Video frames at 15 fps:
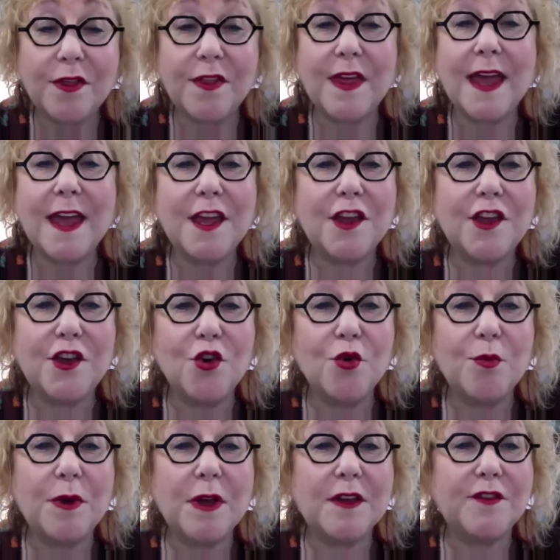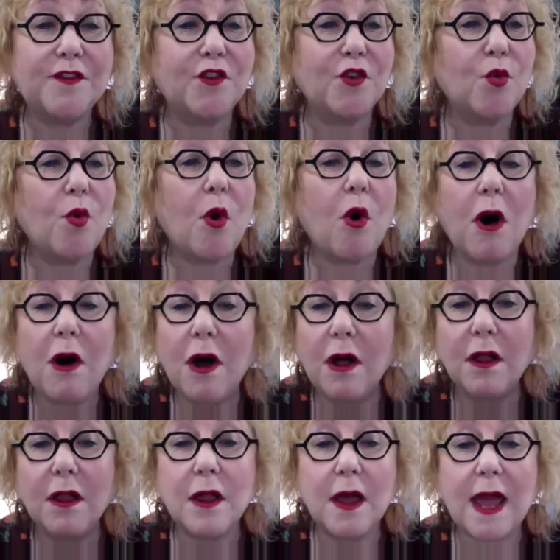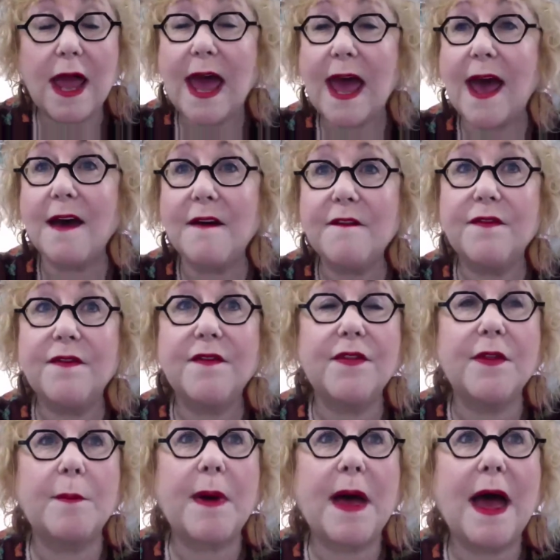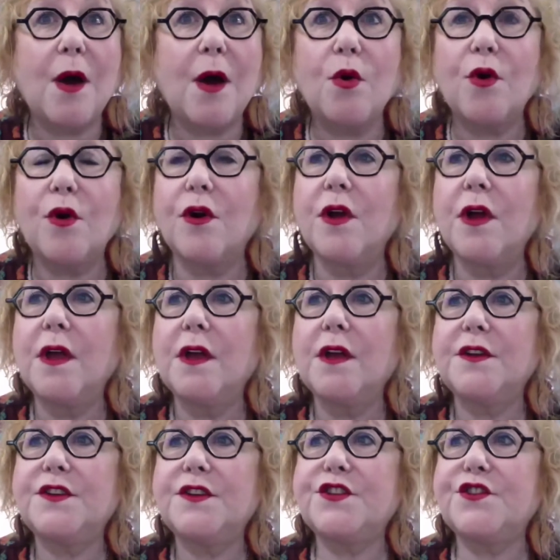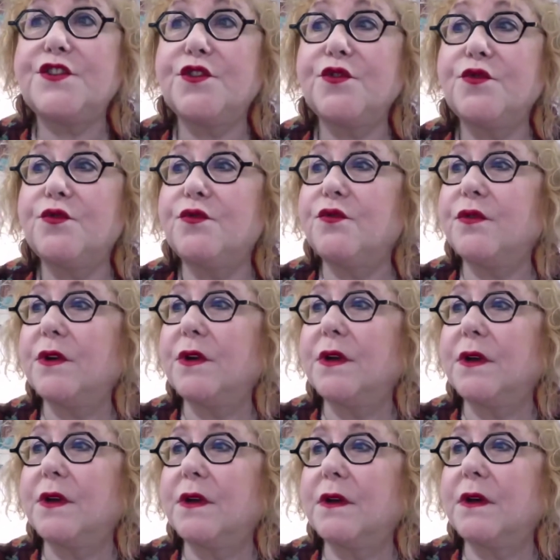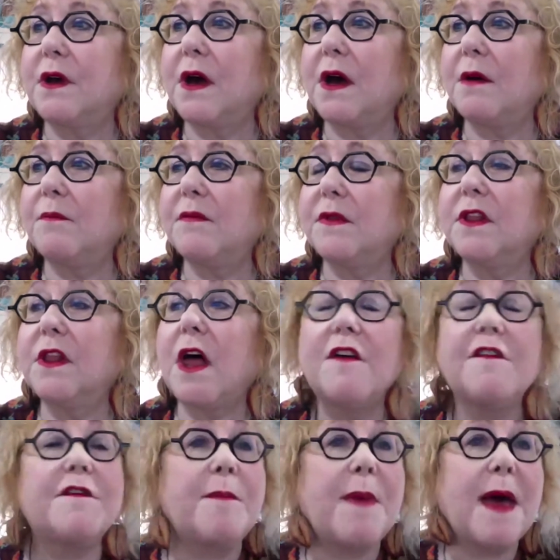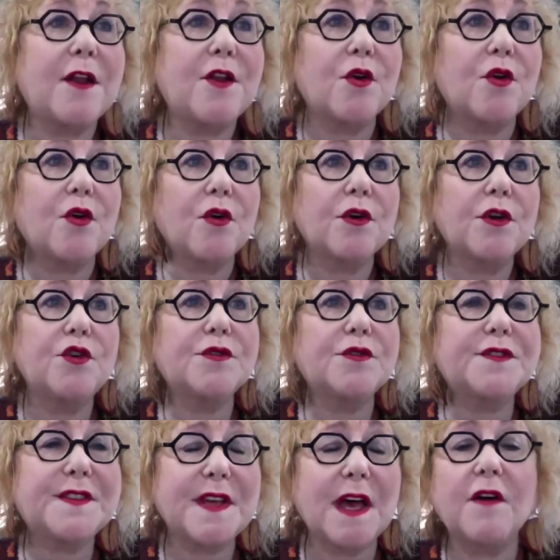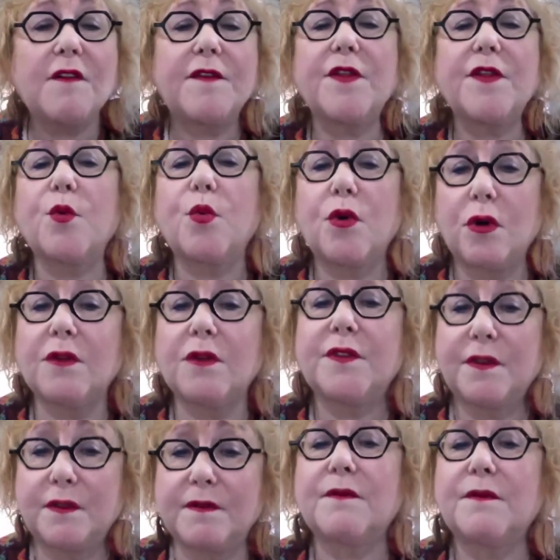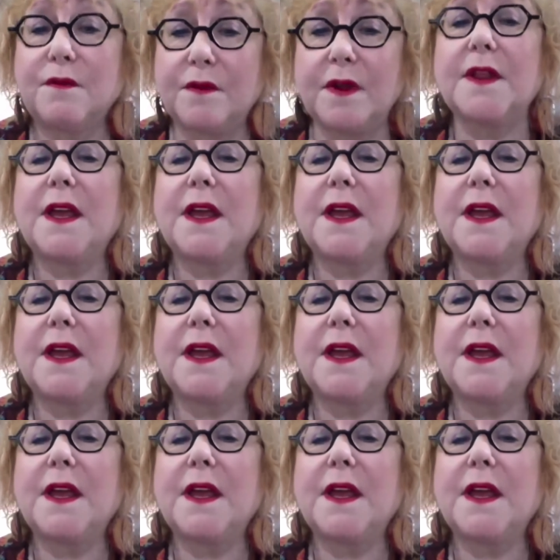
Thank you, because you all have the power to love better yourself and the world. Really.